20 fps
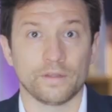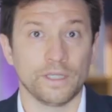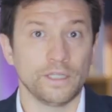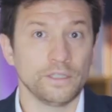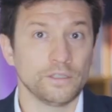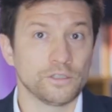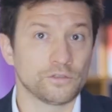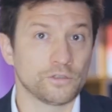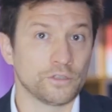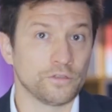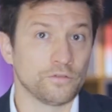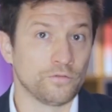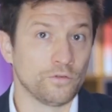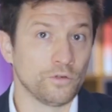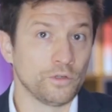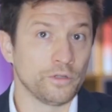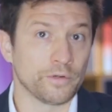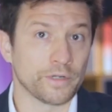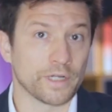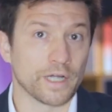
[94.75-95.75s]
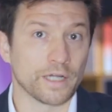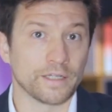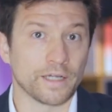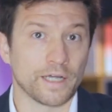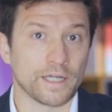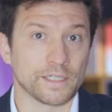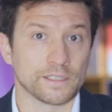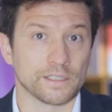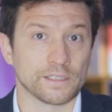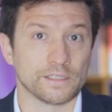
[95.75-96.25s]
The industry fully
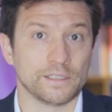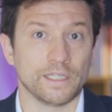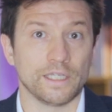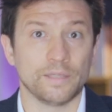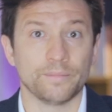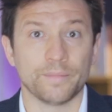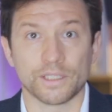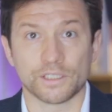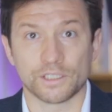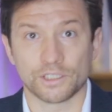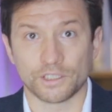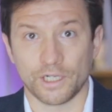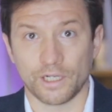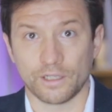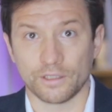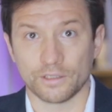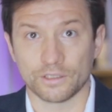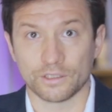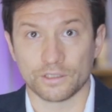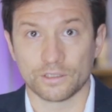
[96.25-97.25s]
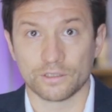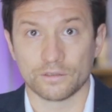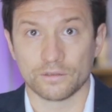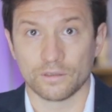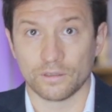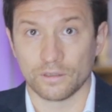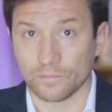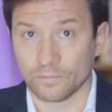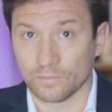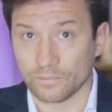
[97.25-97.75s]
recognizes the immense challenge
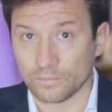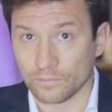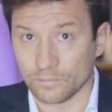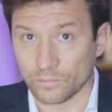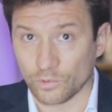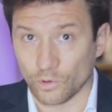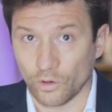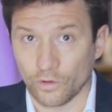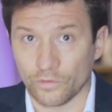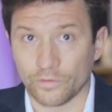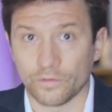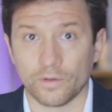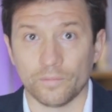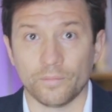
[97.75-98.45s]
um, brought